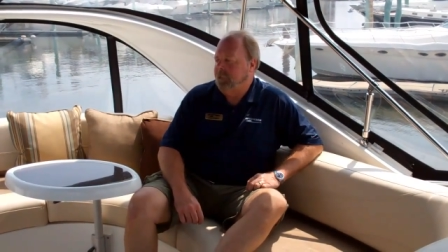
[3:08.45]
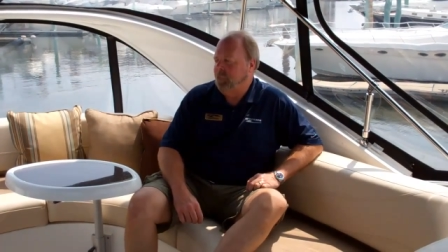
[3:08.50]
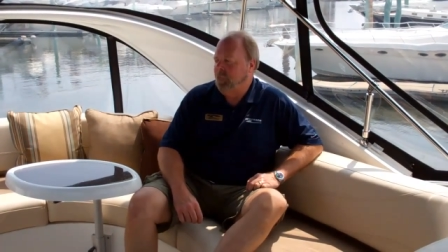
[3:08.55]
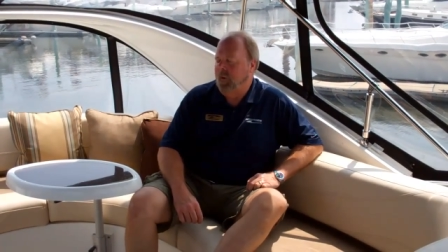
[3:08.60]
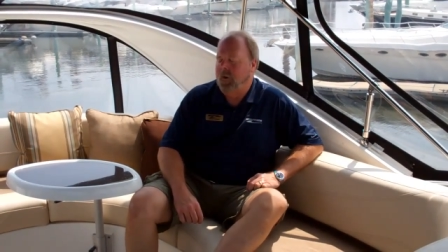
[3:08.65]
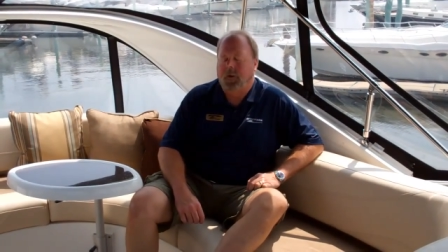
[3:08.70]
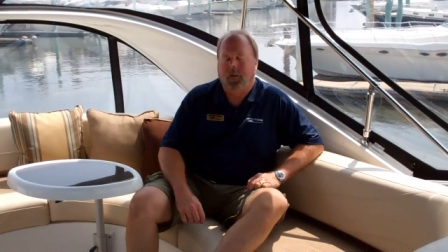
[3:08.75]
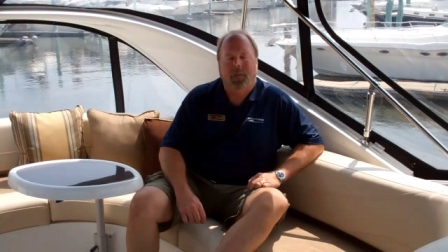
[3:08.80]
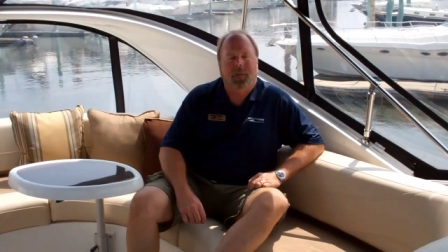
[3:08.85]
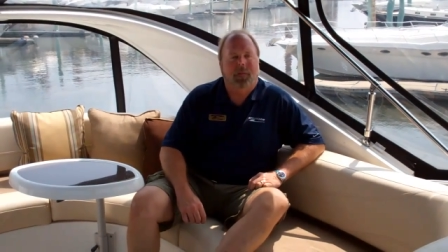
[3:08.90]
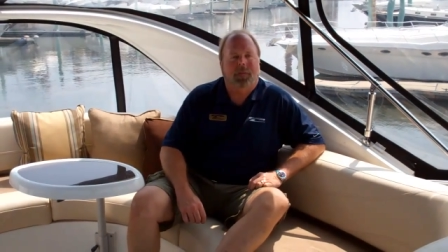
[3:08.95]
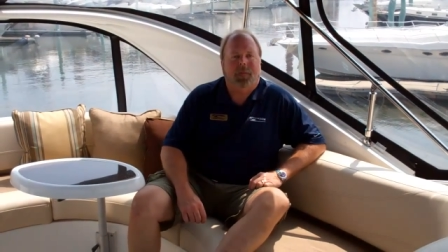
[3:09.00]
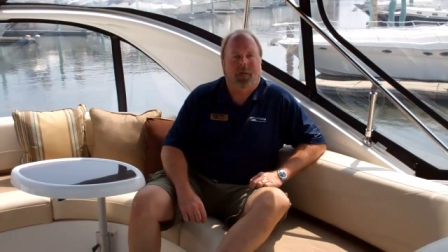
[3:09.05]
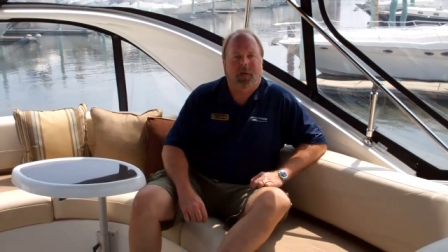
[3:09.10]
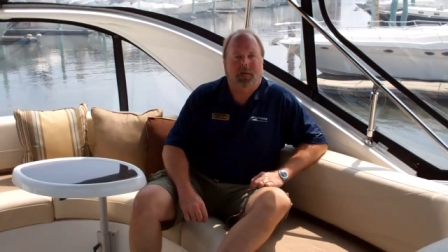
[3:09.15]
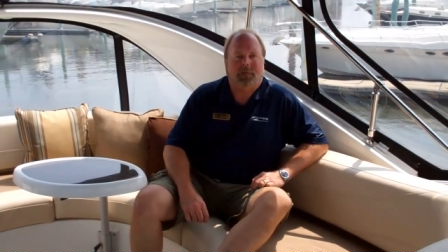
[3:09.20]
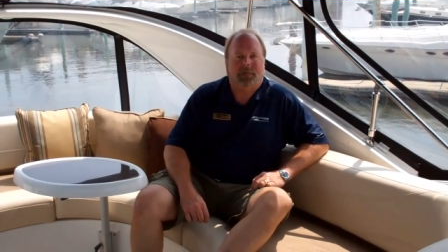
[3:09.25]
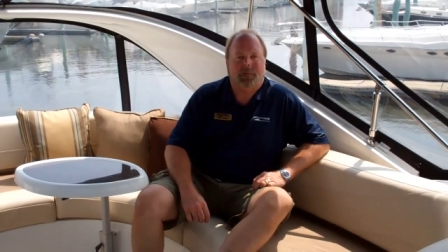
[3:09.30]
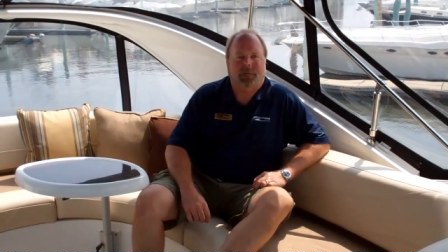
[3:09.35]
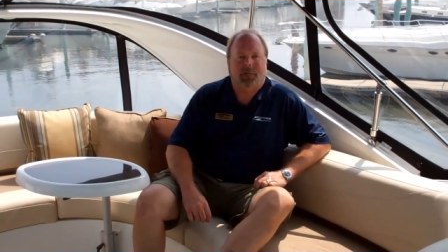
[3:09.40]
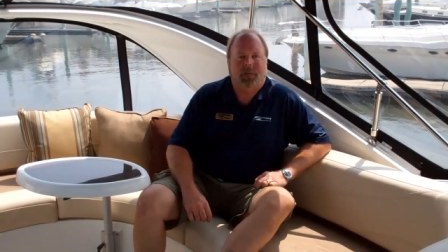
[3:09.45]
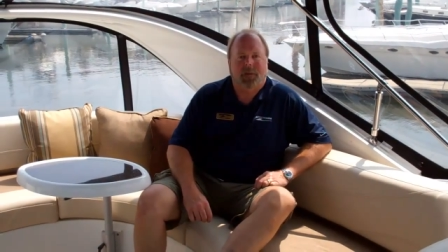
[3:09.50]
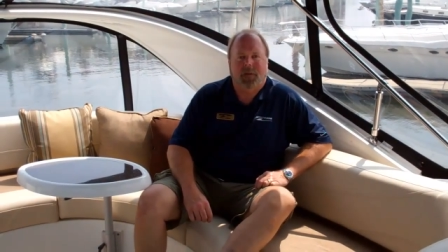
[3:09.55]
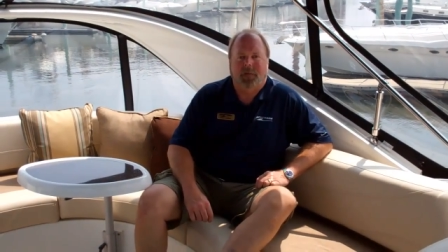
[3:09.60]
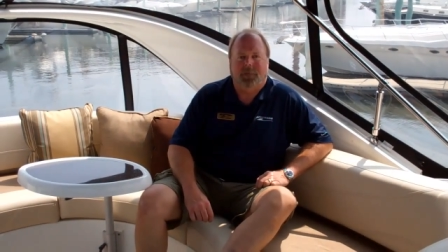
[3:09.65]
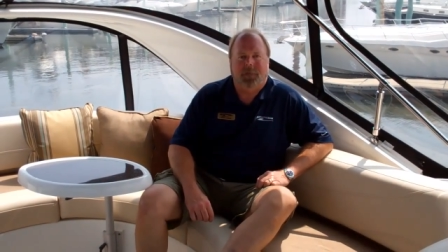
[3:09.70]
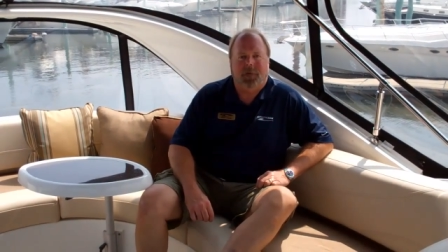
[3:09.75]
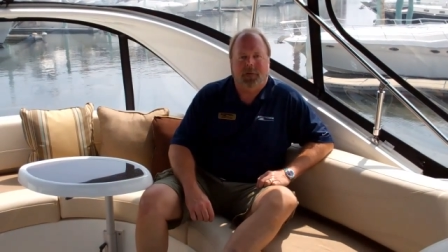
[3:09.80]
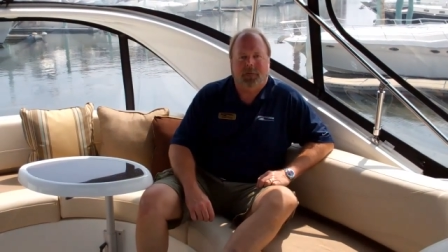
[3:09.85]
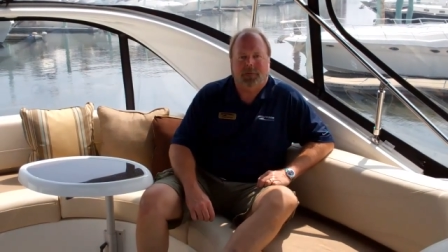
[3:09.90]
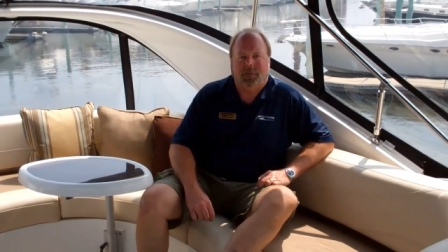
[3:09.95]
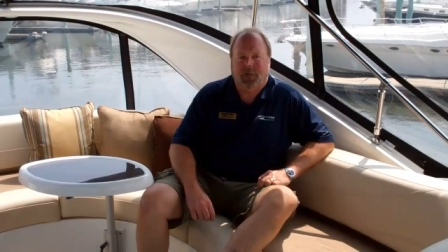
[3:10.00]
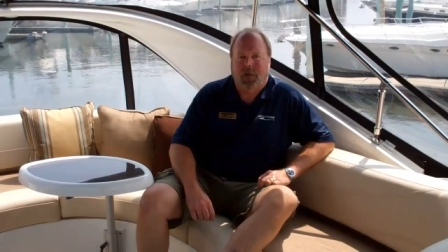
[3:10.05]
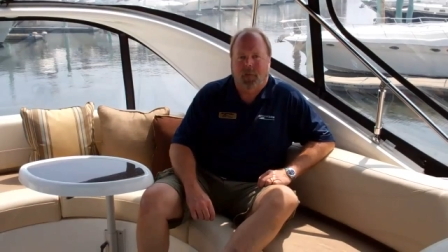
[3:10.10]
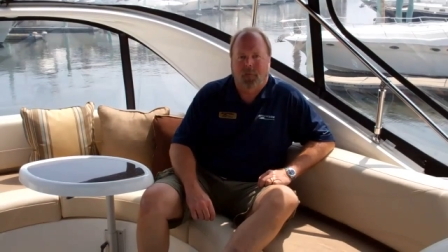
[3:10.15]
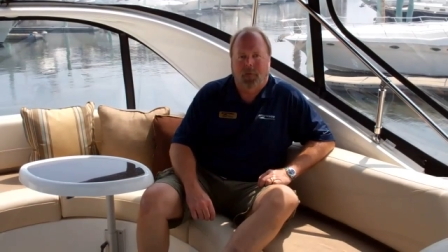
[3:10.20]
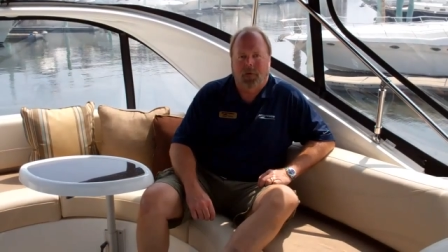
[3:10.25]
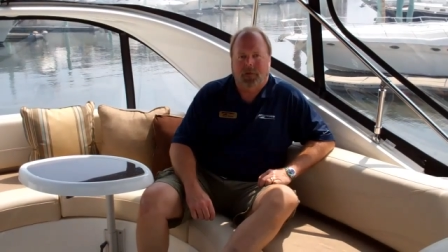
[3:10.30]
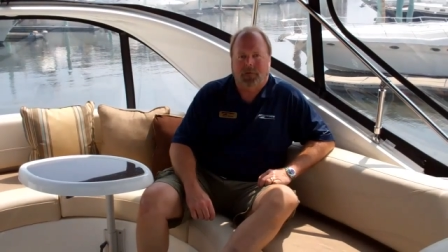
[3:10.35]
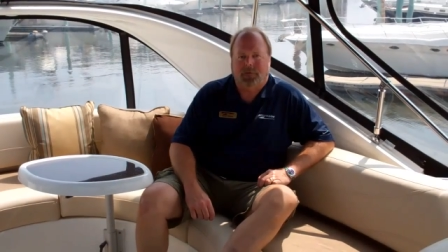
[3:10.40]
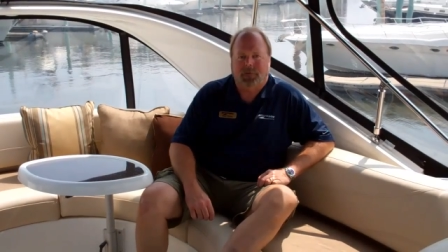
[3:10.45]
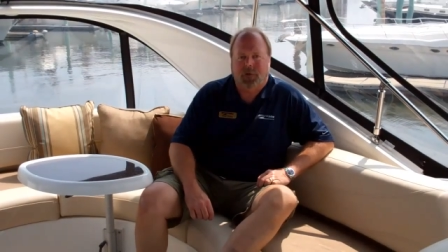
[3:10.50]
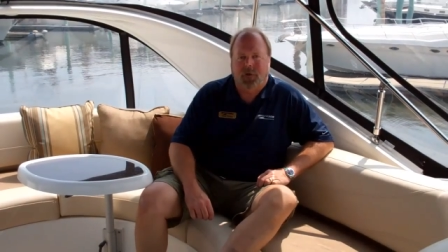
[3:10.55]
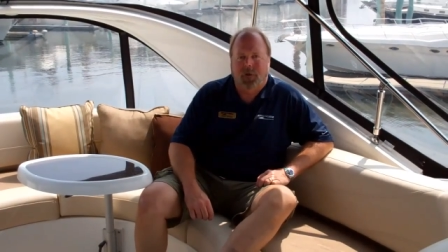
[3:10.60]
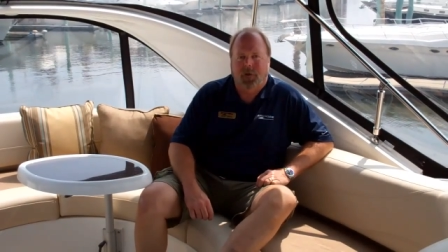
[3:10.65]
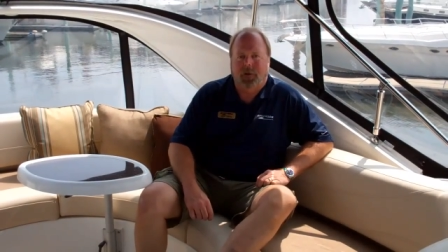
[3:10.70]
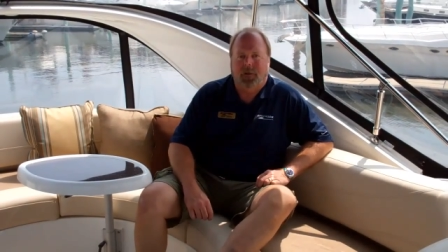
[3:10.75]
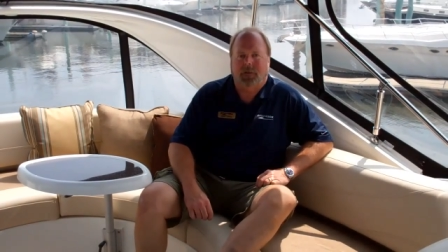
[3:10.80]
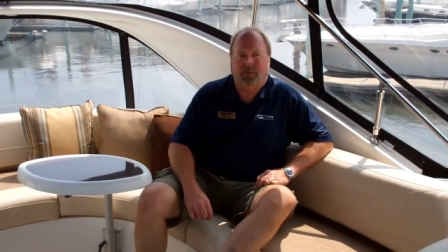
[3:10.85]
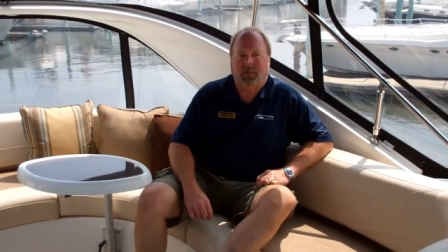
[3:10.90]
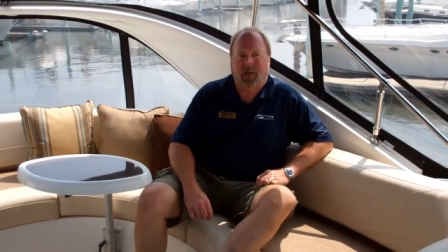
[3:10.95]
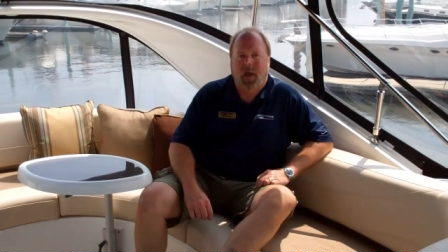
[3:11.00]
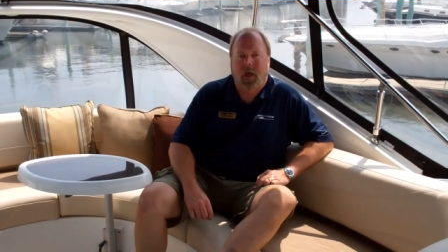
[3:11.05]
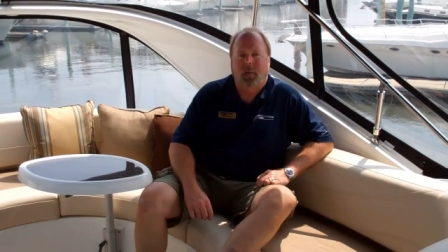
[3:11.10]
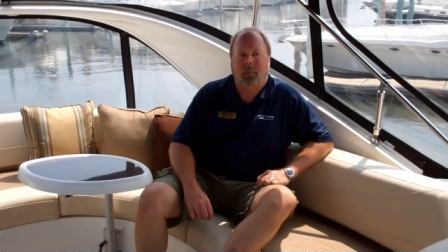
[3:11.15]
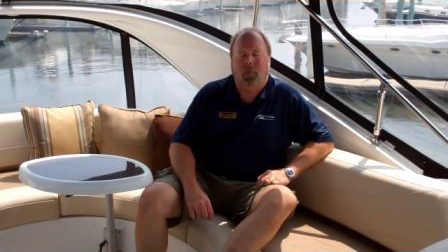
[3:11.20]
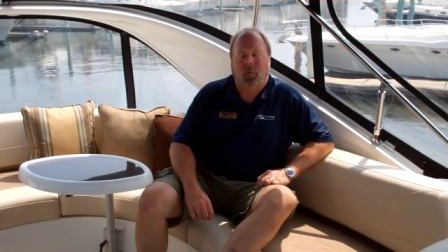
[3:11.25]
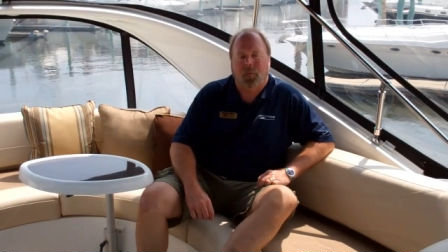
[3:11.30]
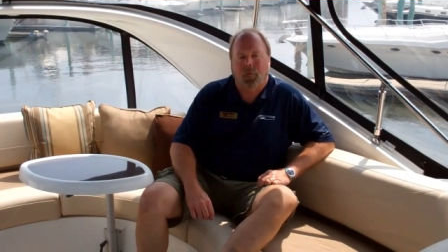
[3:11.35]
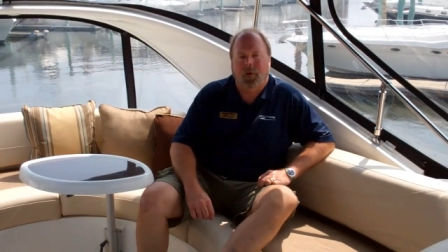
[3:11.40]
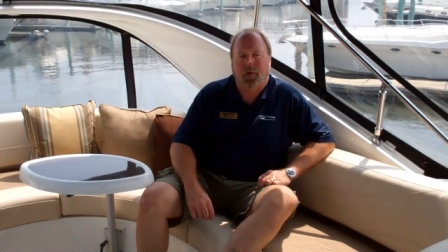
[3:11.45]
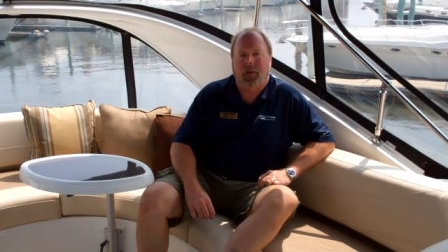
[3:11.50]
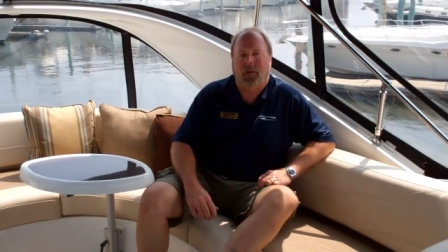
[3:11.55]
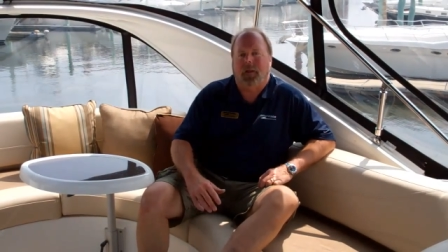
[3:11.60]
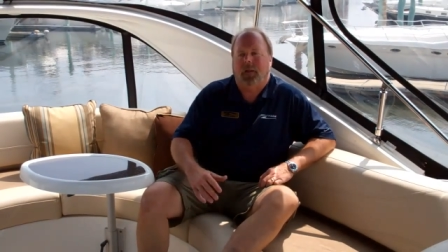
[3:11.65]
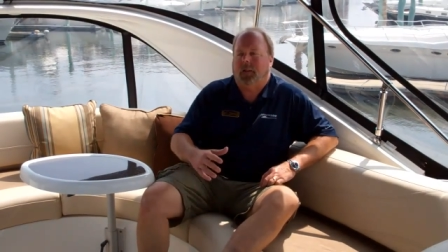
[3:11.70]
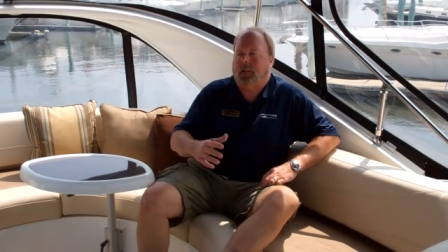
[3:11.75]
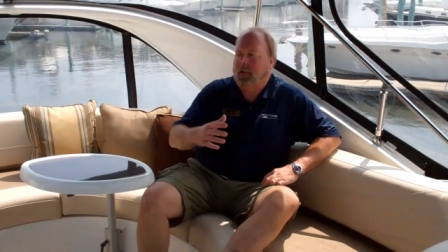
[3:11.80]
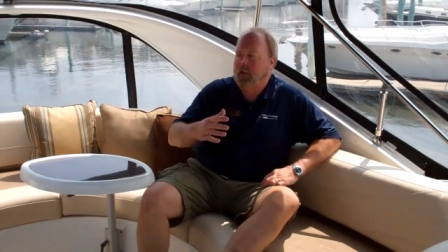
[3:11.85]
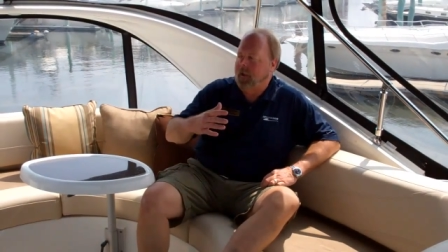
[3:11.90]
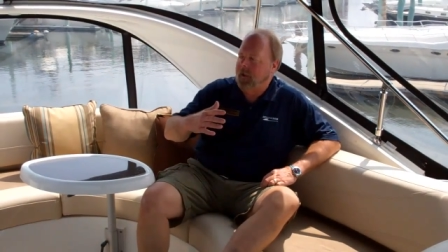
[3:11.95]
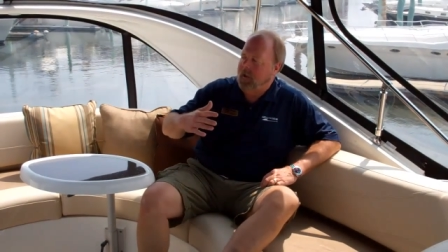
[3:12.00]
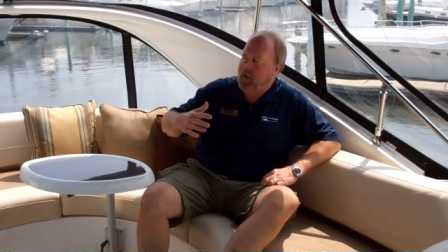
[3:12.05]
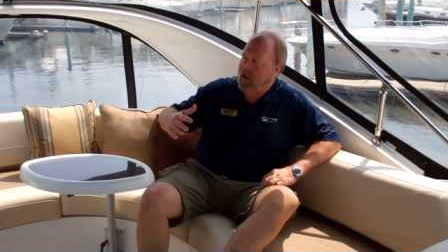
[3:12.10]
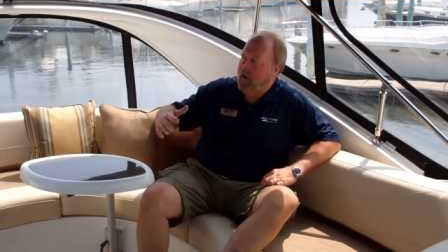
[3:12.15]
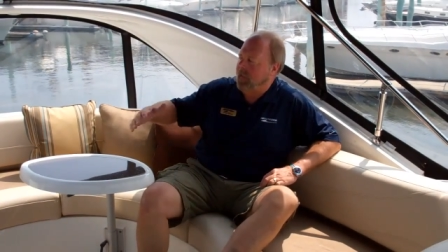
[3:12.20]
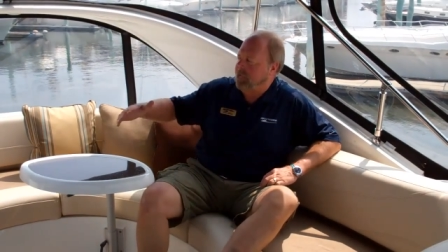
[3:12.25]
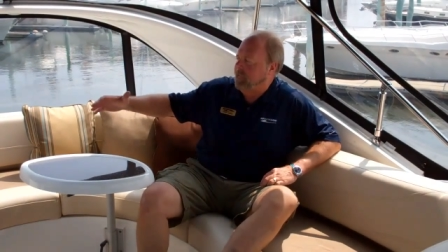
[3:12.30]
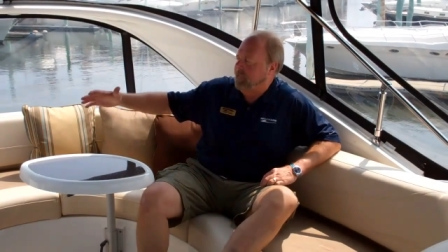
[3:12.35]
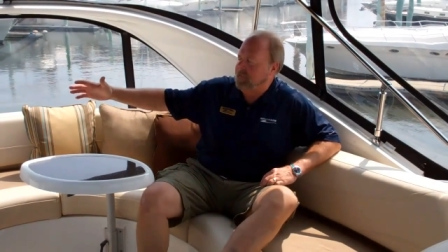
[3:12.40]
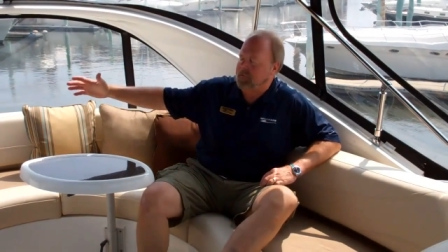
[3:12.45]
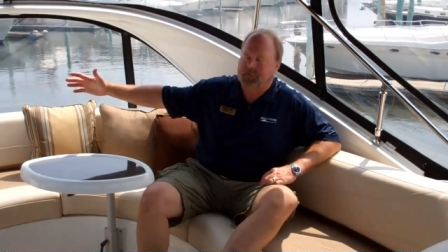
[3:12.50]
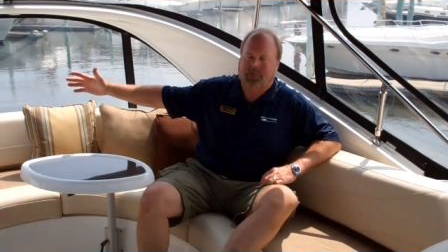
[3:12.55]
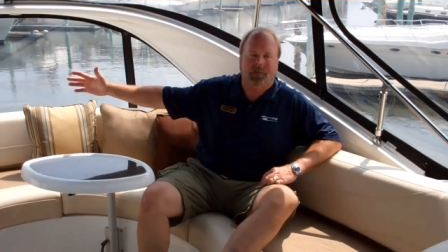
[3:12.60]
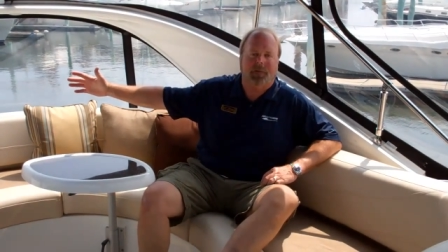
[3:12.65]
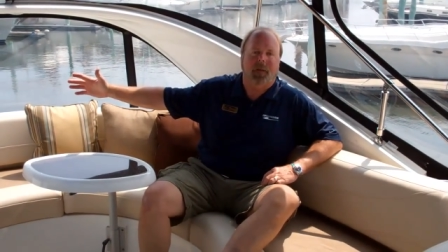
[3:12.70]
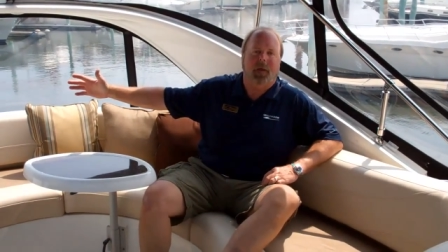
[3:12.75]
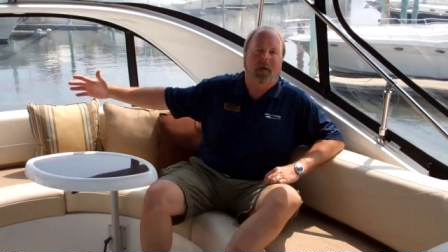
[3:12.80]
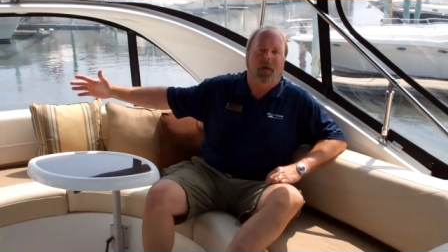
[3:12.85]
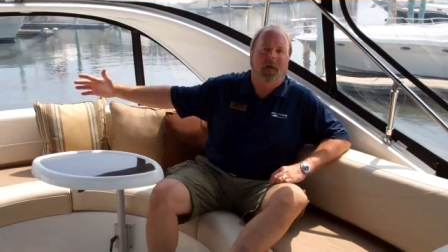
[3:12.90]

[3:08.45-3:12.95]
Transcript: one of the key features I want to show you is how Meridian laid out this